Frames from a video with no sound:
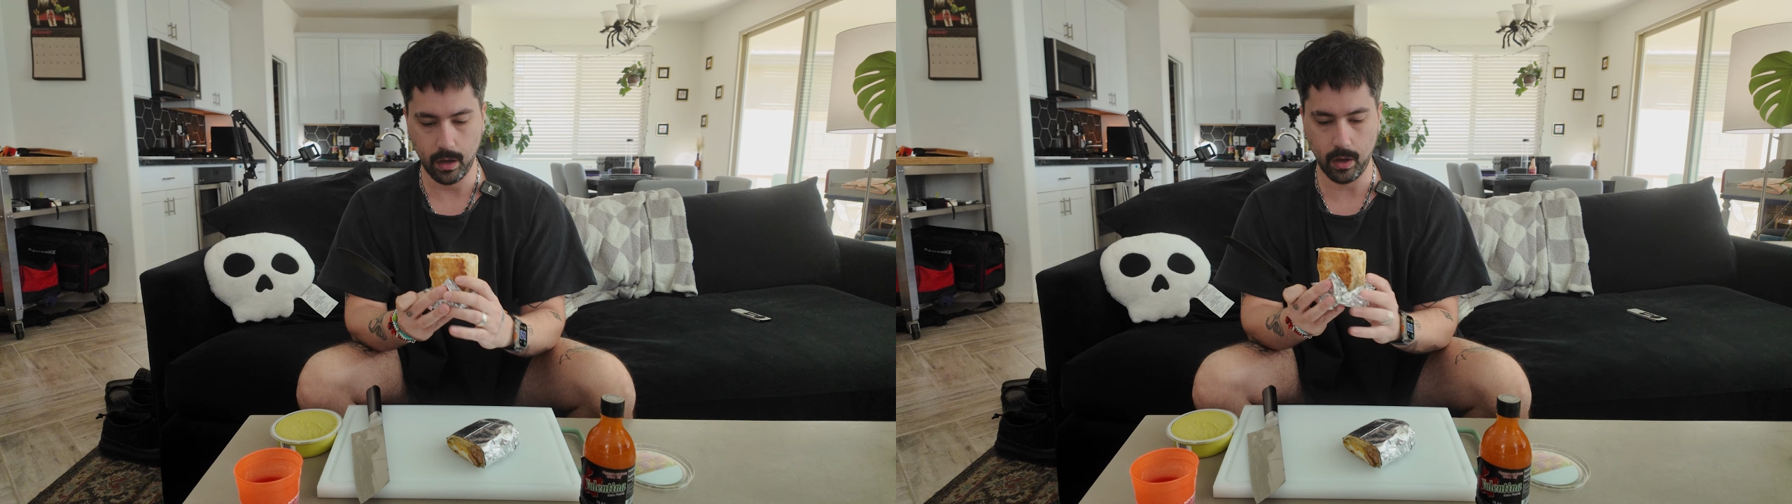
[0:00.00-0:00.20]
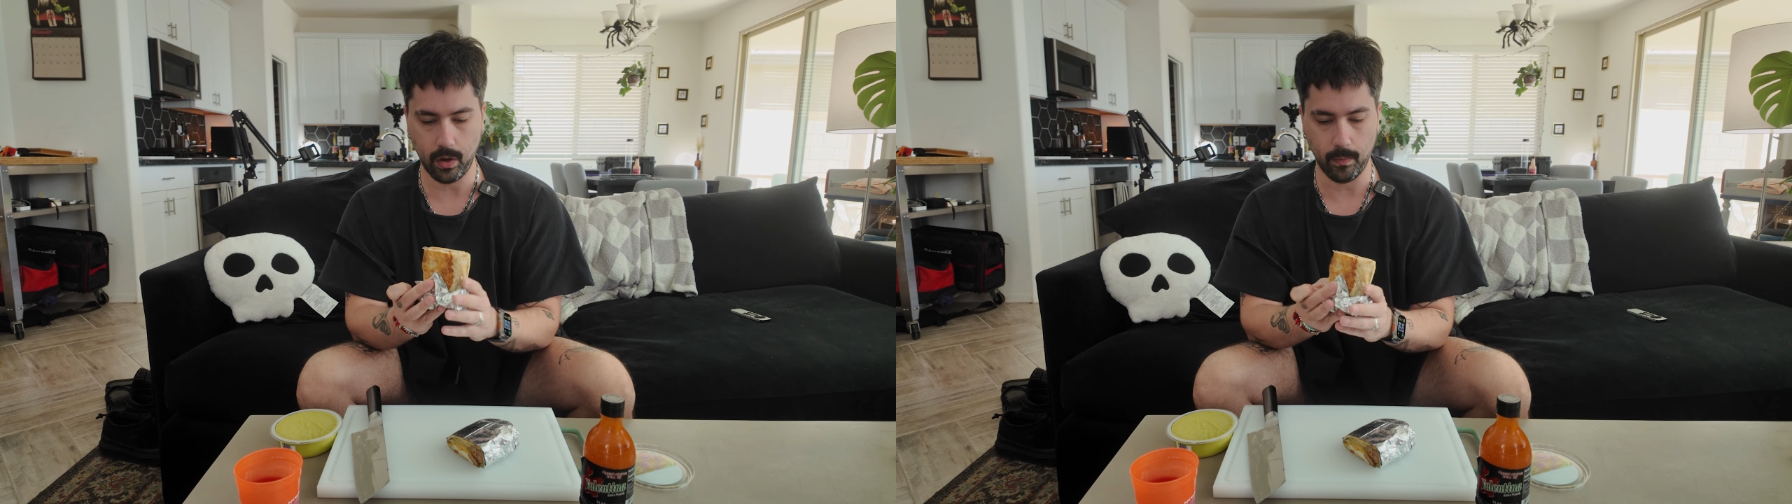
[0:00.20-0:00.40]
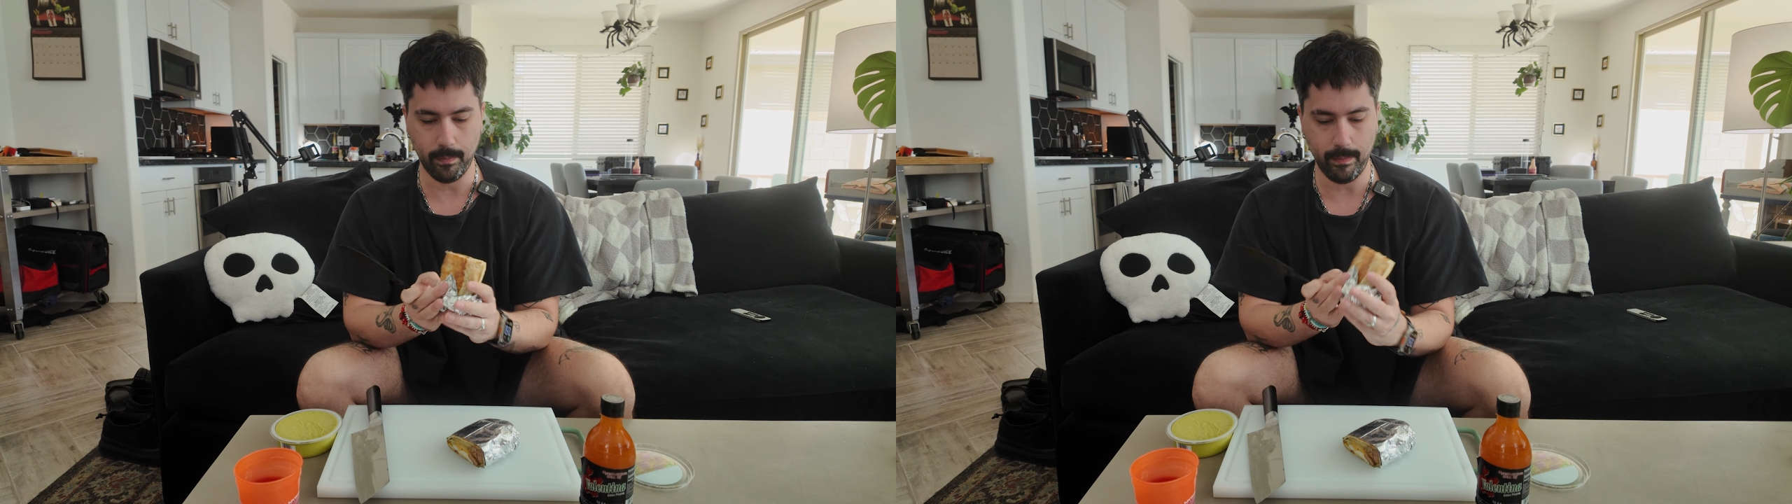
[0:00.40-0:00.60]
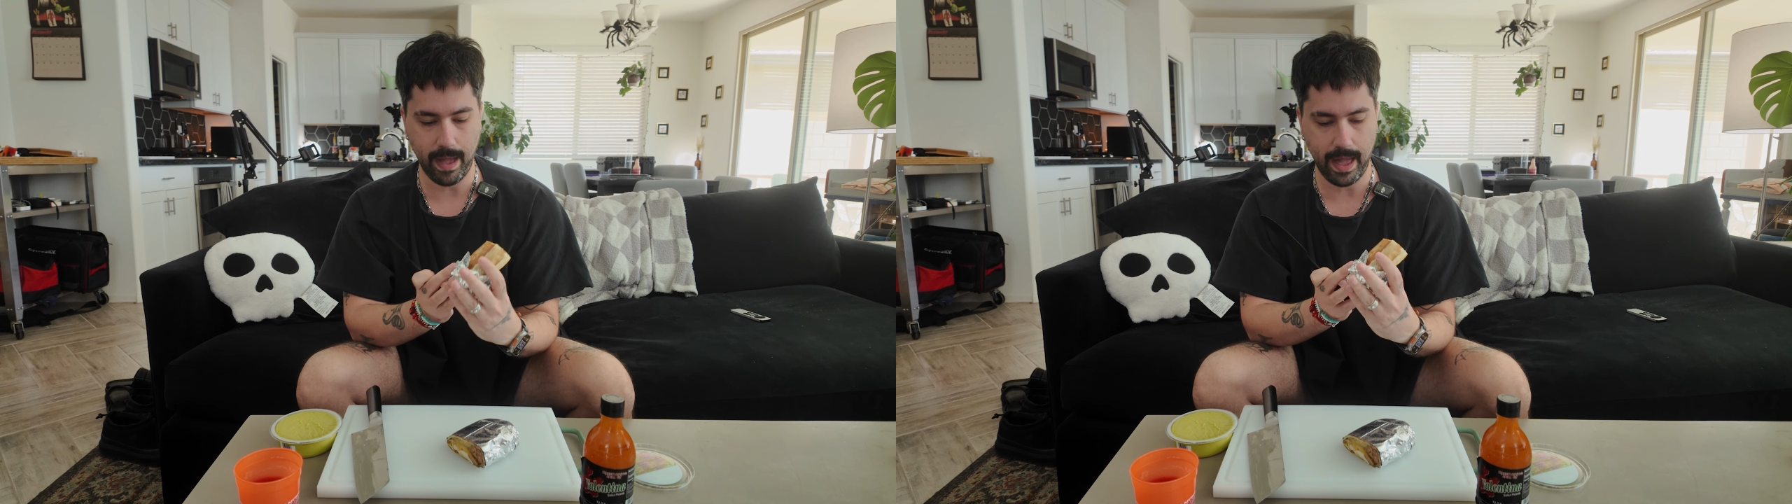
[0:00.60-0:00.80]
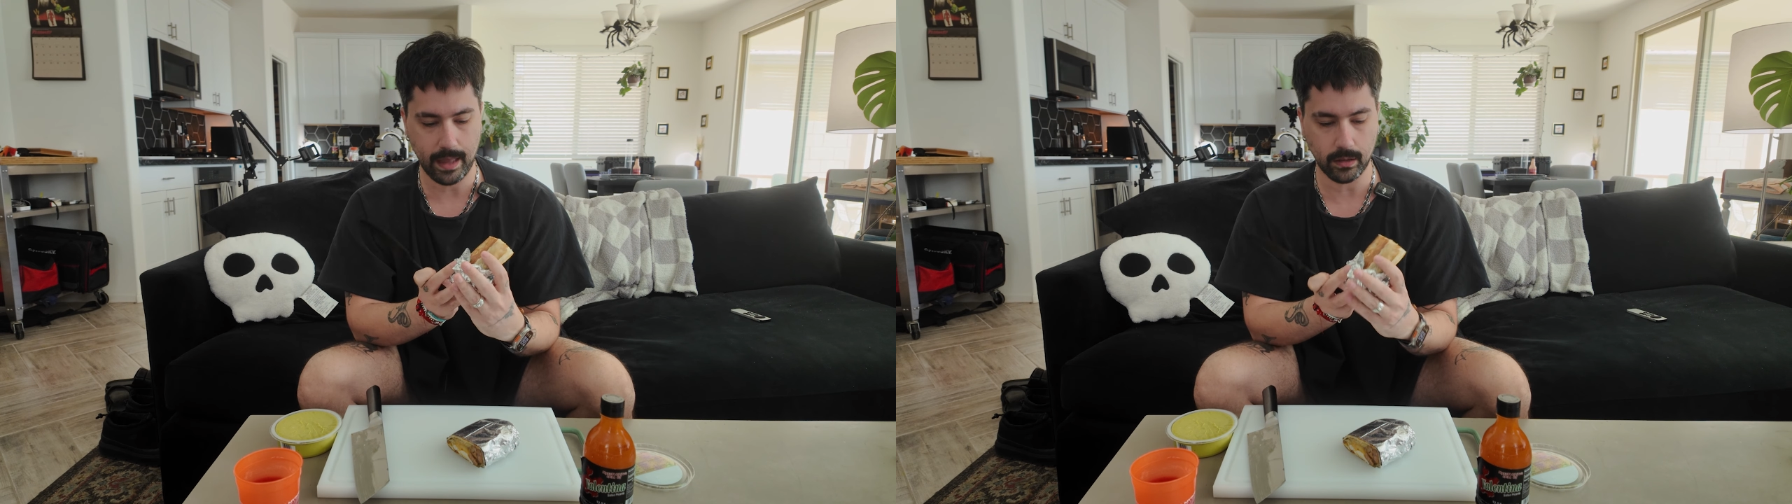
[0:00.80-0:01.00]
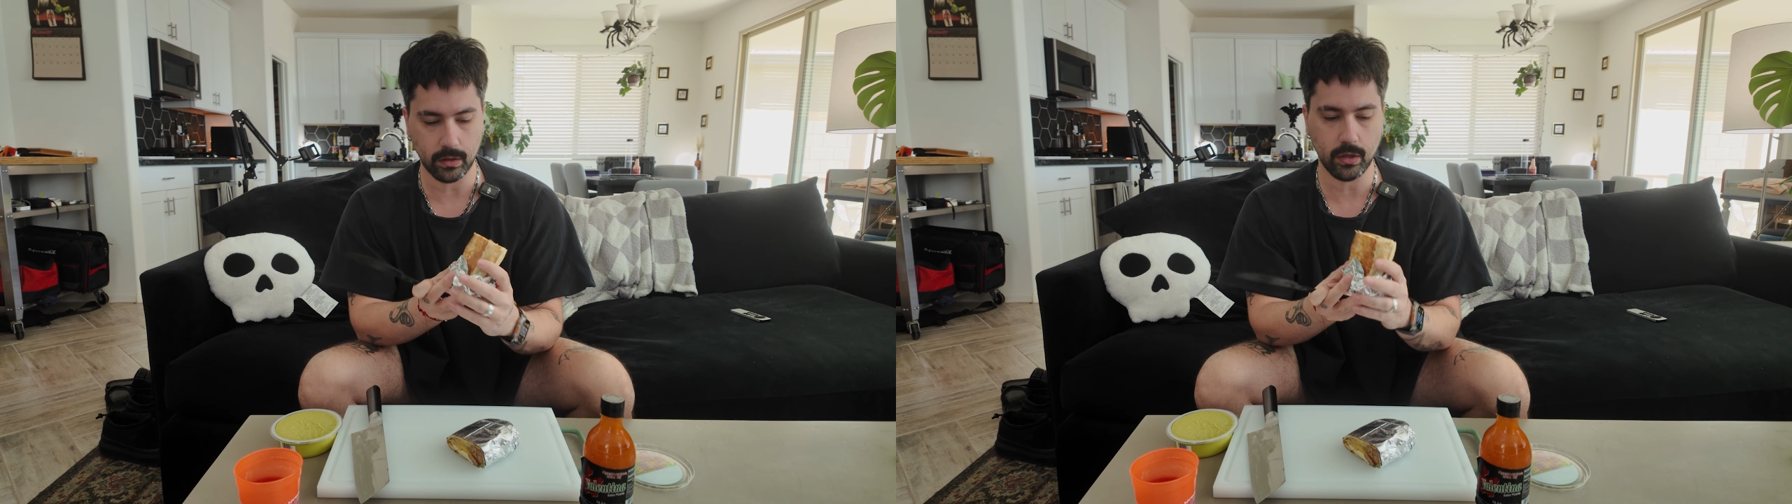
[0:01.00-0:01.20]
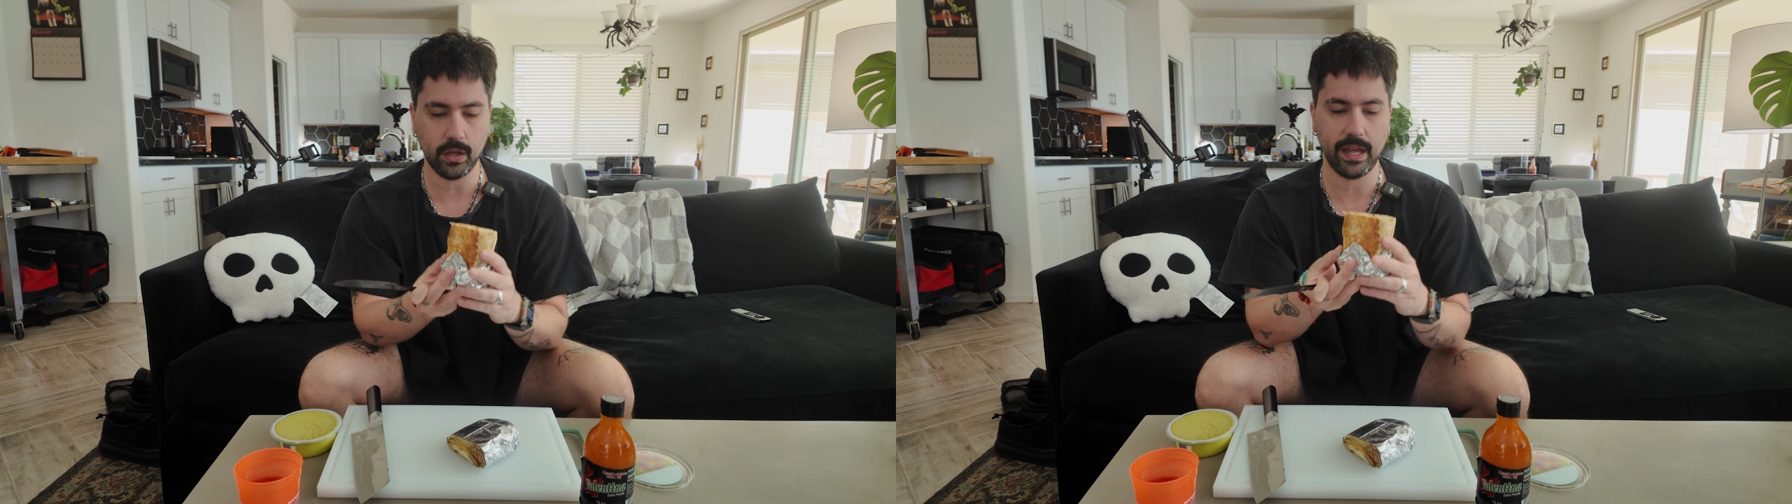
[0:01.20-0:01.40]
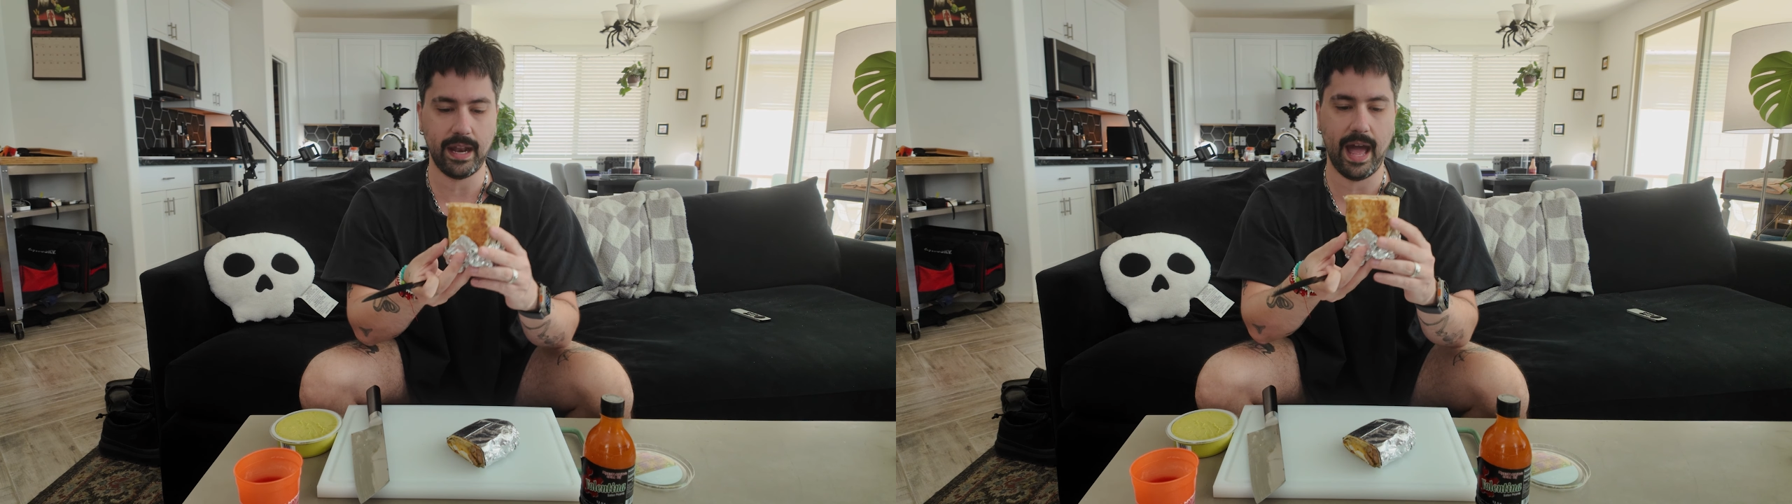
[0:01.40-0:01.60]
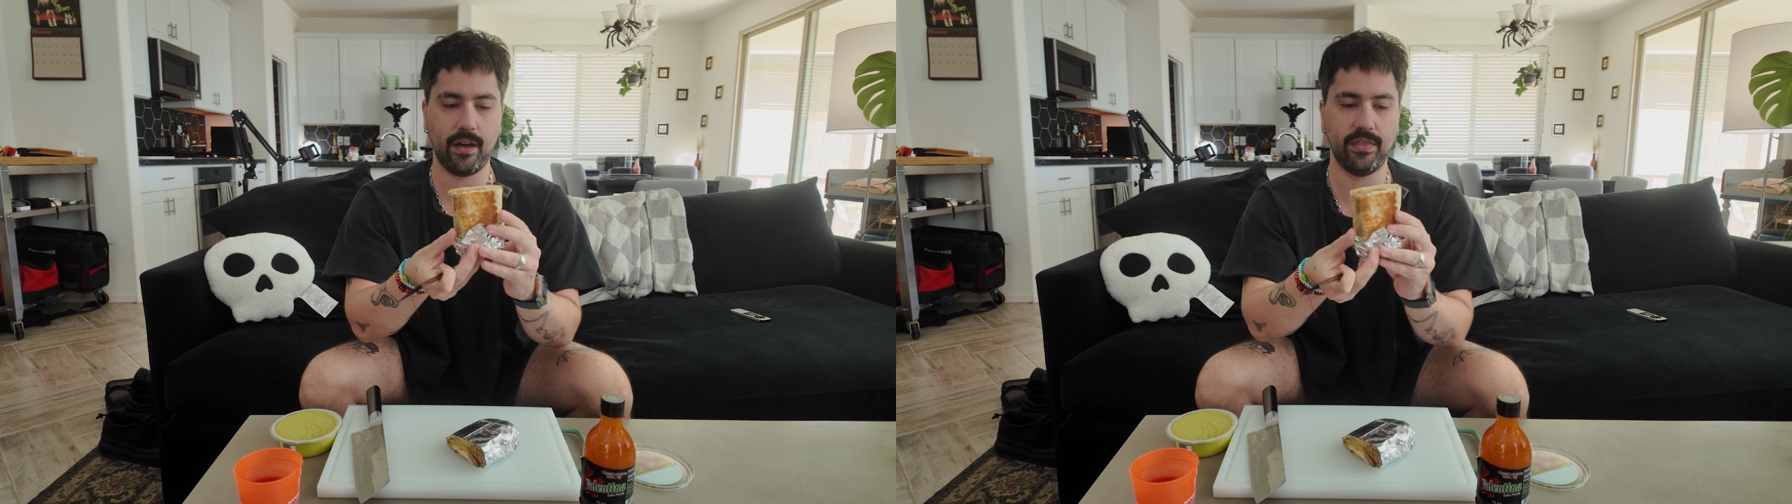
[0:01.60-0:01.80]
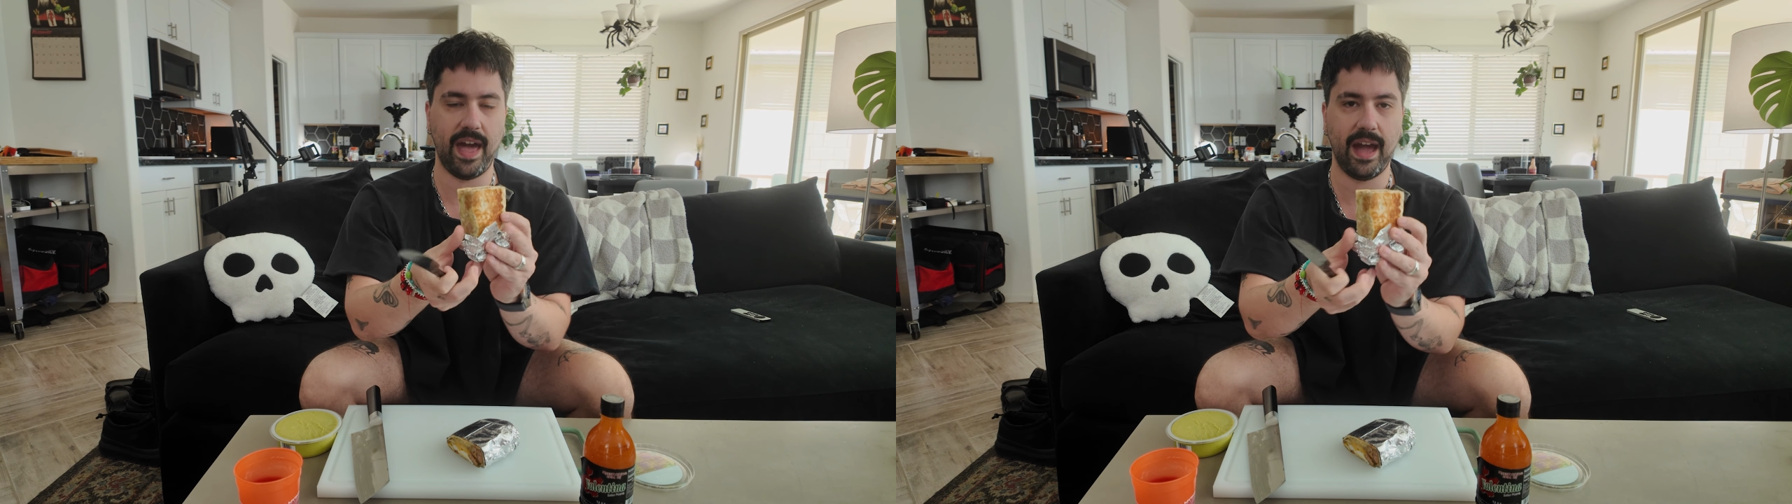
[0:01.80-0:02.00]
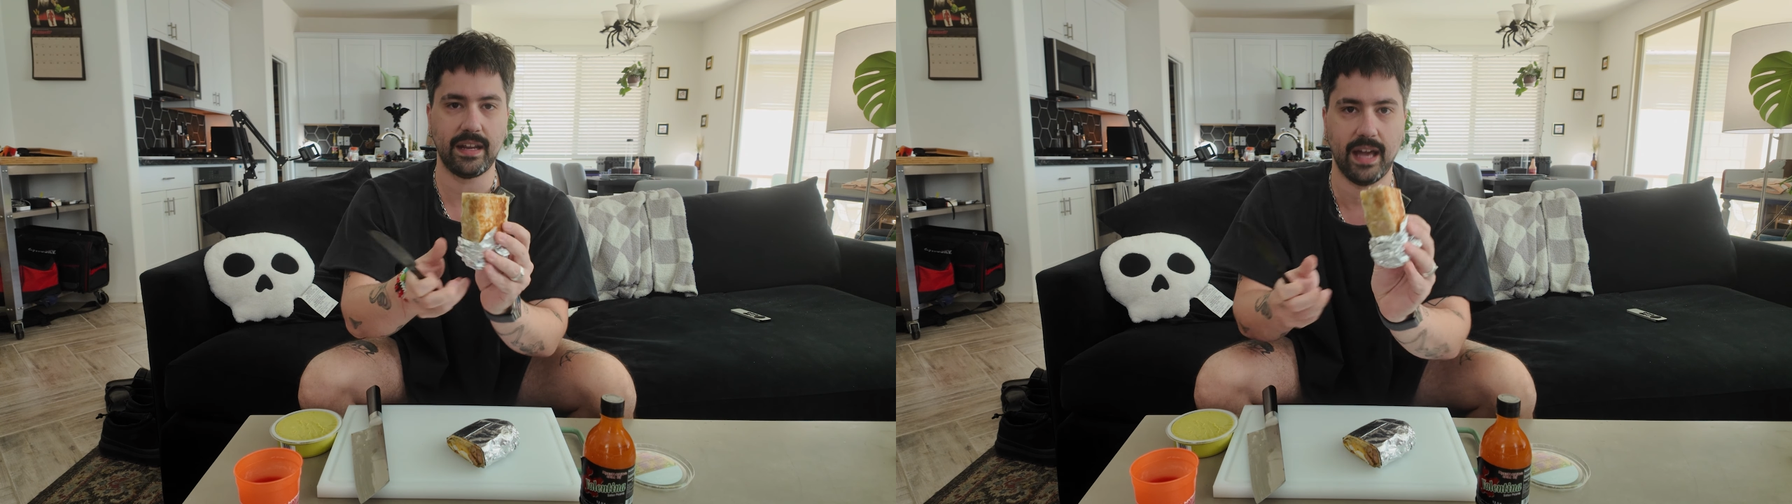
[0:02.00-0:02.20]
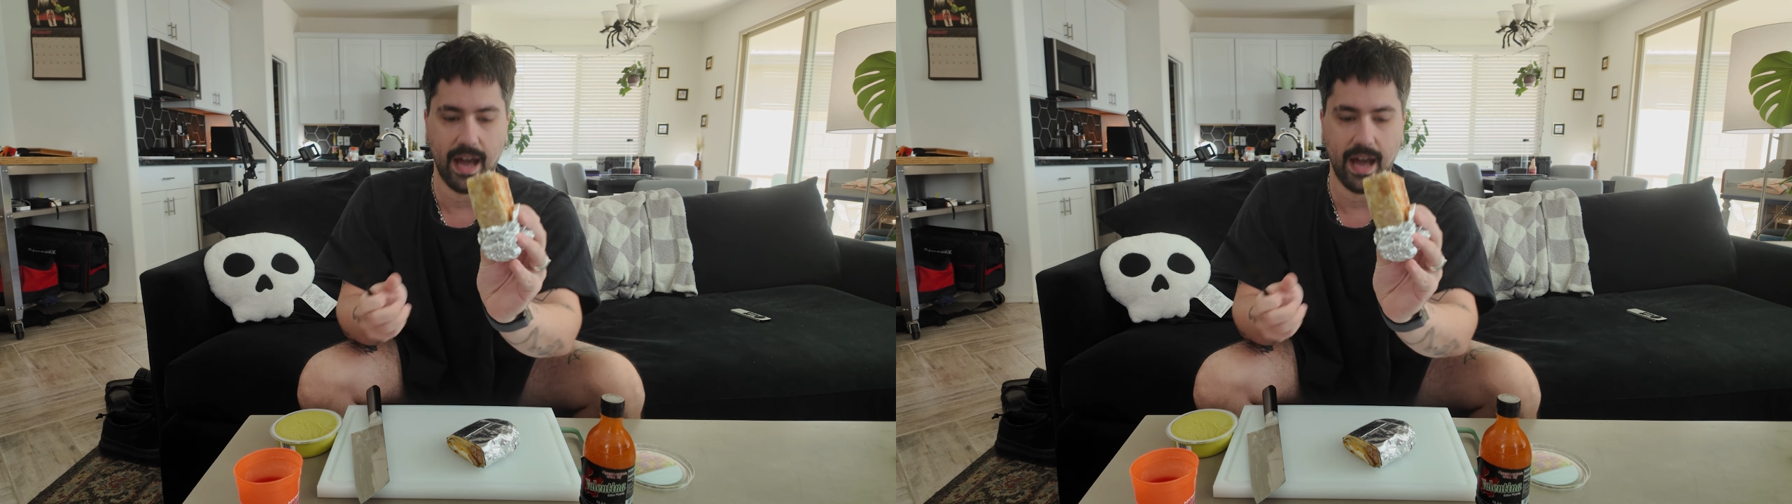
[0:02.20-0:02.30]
Oh man, look at how that